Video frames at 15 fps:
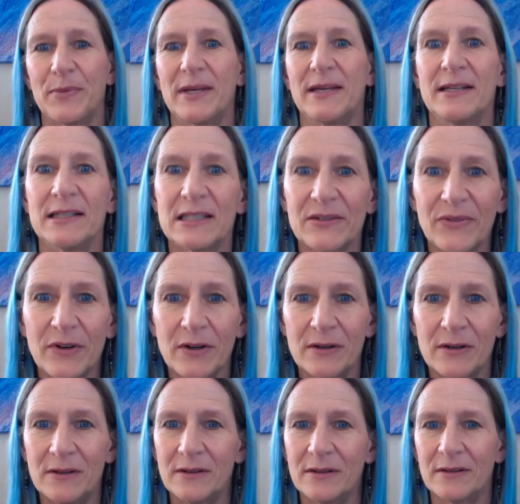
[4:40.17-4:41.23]

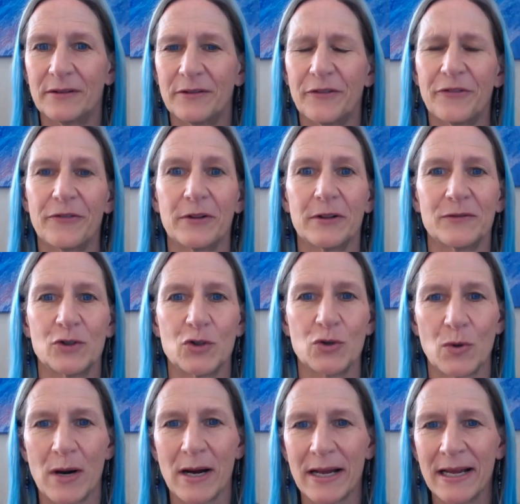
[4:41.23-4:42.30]
peaceful, full of
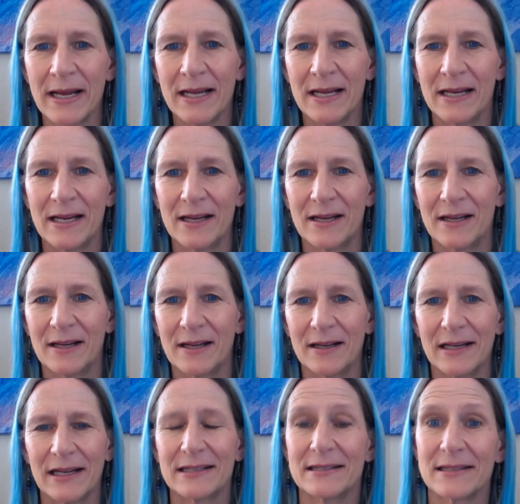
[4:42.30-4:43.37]
joy,
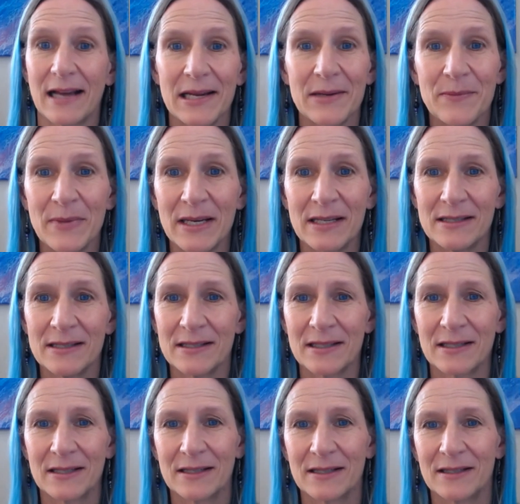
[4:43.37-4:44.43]

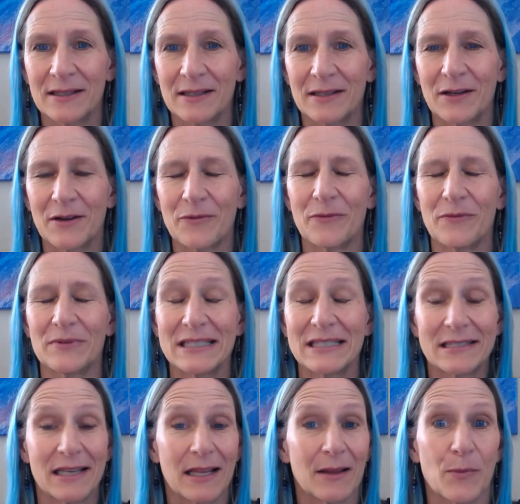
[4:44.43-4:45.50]
excitement,
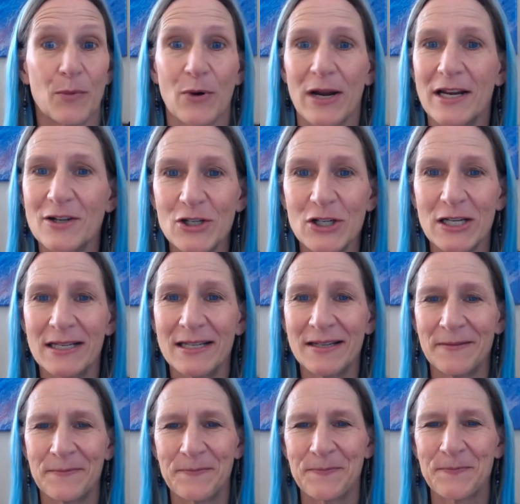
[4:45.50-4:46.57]

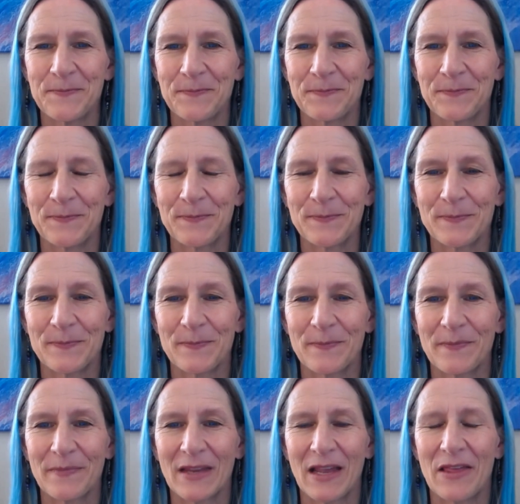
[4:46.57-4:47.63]
celebration?
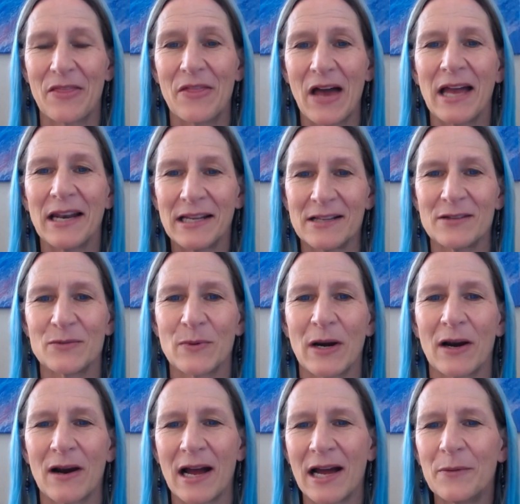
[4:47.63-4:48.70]
That is
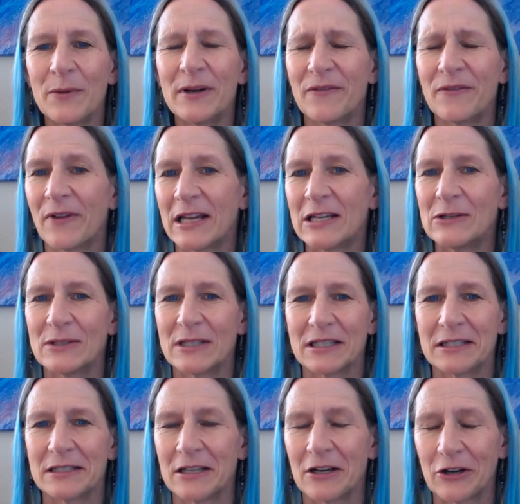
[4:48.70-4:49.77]
where I would invite you to
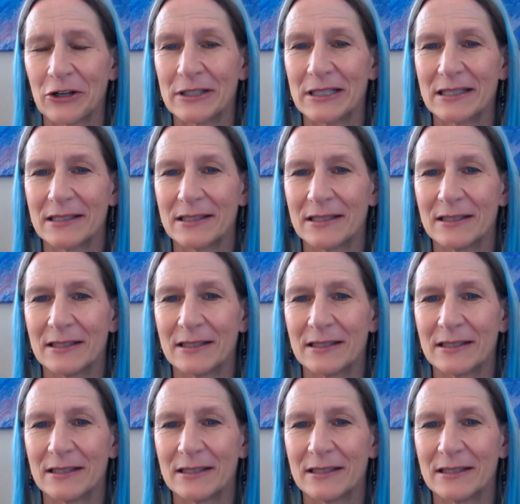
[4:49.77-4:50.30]
start,